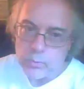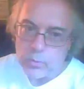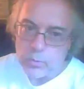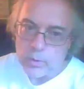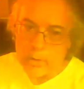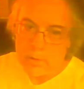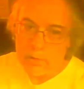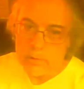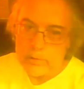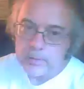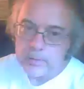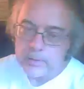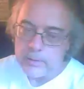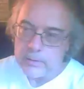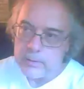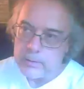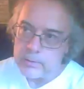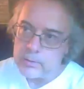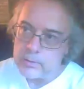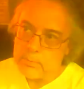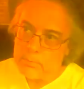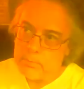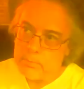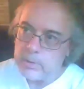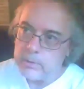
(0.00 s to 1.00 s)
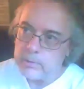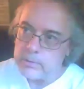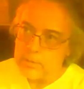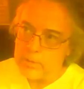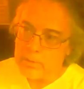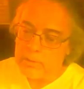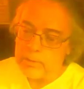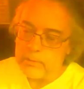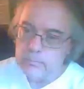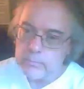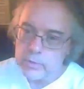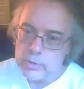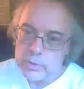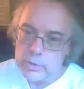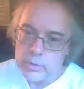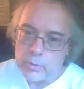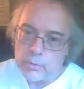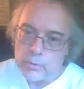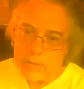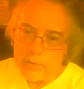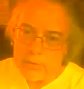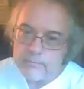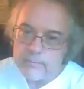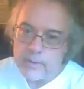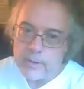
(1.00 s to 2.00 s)
work. His, it's a story
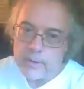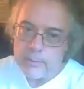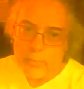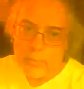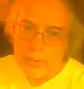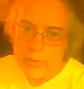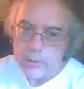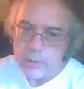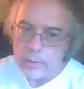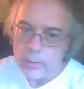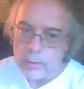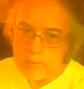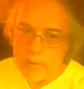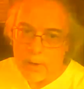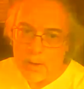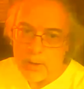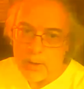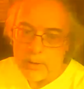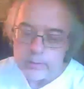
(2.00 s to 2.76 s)
of the vampire, right?